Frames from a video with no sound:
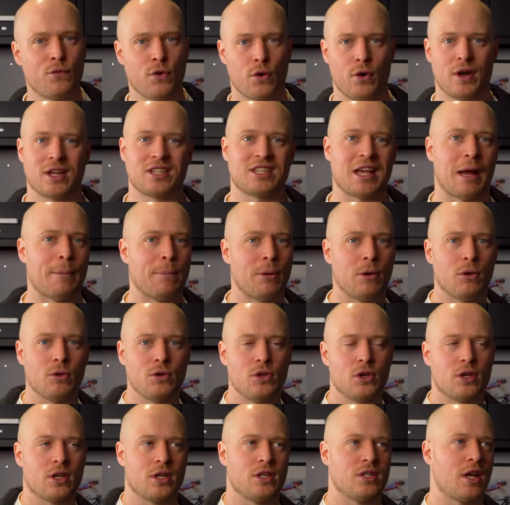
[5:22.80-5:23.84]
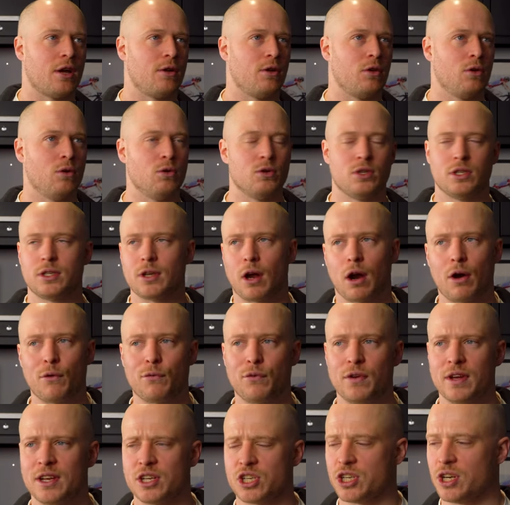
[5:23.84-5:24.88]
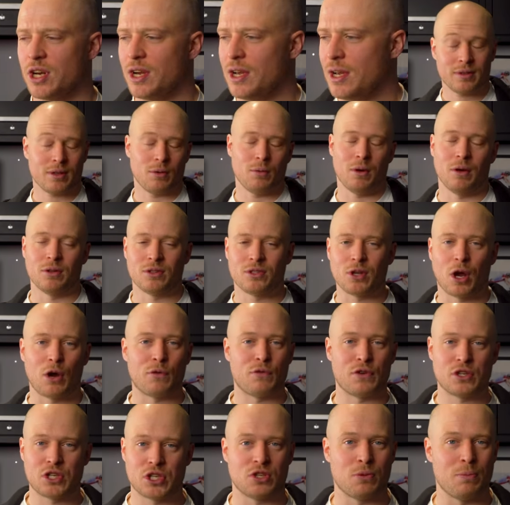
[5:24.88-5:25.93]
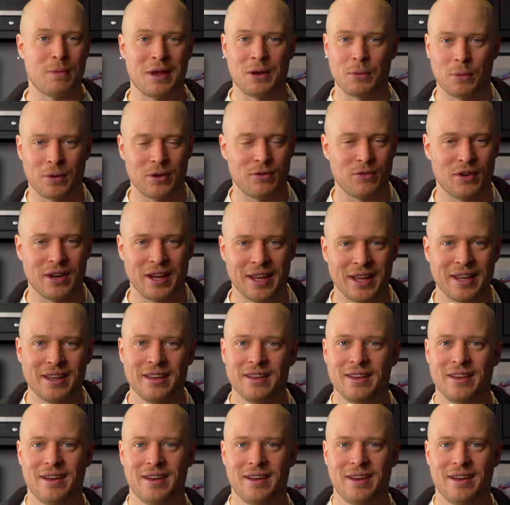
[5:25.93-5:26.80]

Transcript: For example, you can download Dartfish. Well, Dartfish is the main one, really.